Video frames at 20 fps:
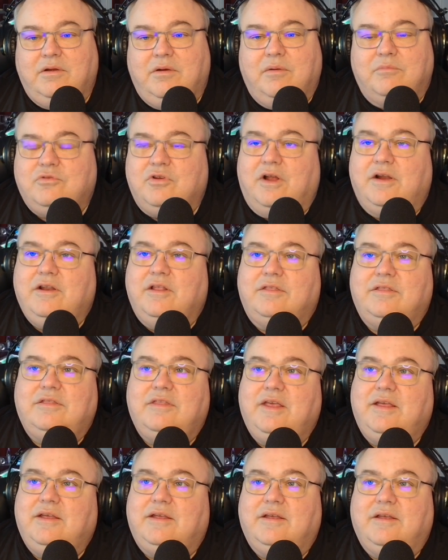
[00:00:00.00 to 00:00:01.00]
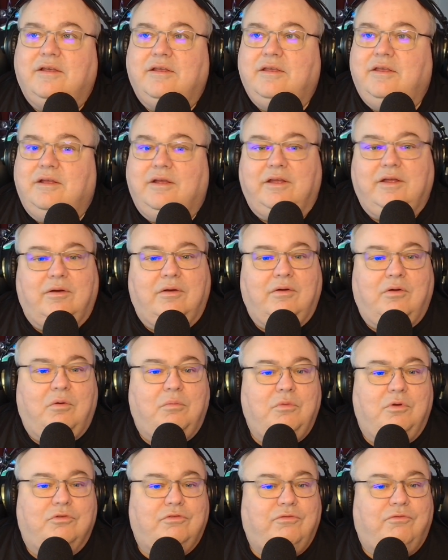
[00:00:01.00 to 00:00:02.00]
trying to think, like
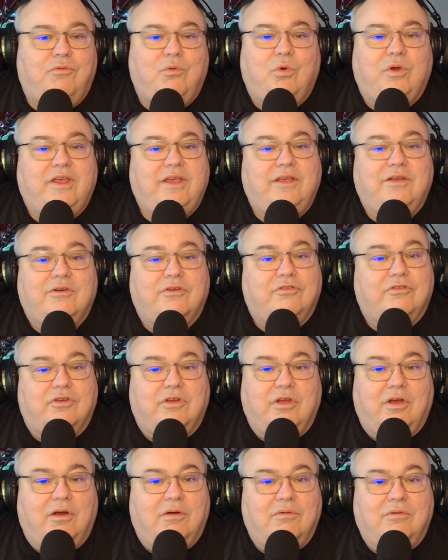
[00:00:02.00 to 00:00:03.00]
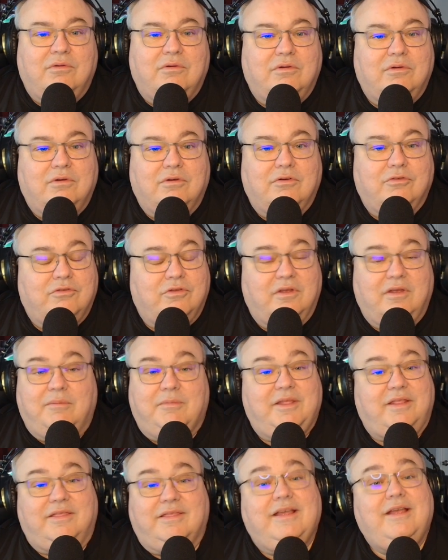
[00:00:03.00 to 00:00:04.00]
almost 40 years ago,
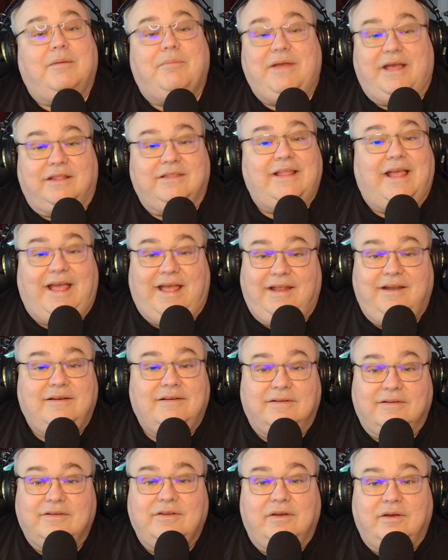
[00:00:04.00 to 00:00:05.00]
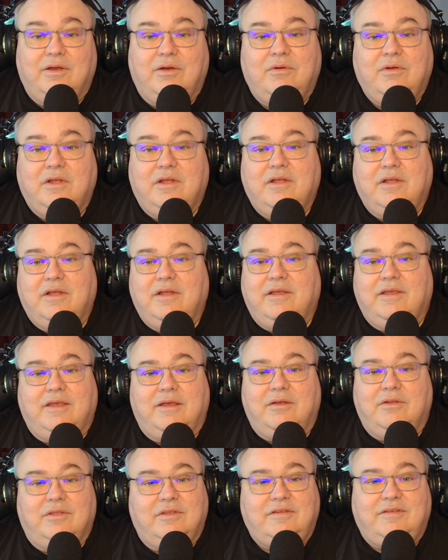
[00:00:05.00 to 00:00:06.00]
think about that.
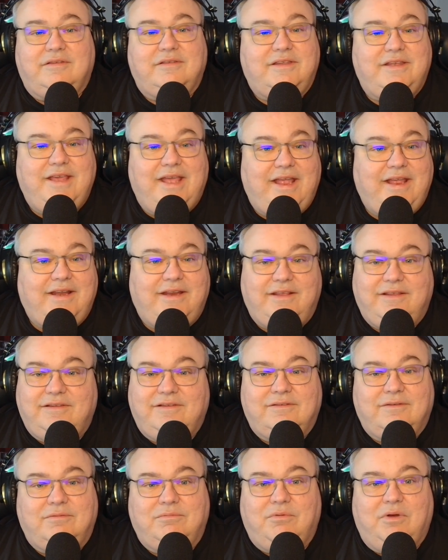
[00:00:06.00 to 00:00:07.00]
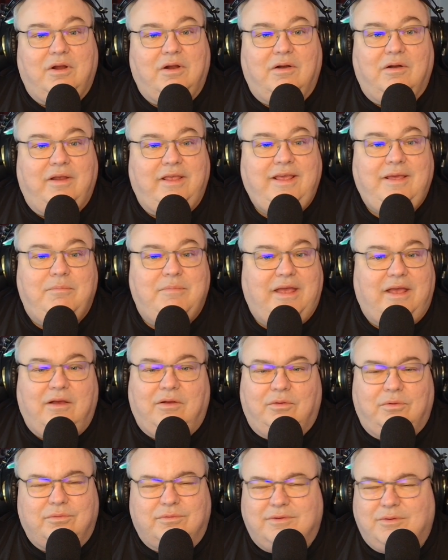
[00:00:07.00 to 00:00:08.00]
This is the 80s, where
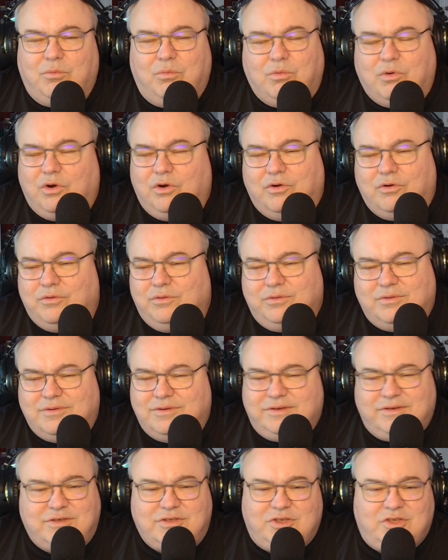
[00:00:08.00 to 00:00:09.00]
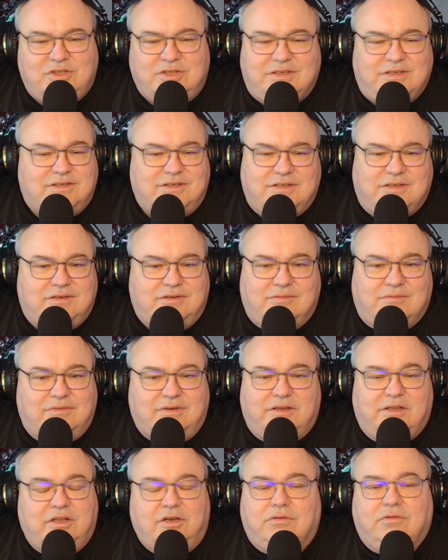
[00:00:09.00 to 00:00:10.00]
email, the word, just
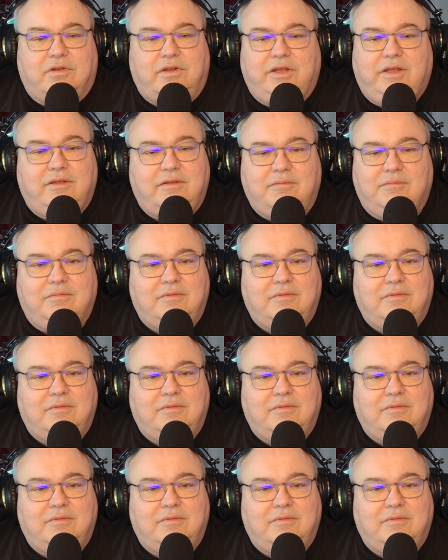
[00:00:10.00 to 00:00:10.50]
literally,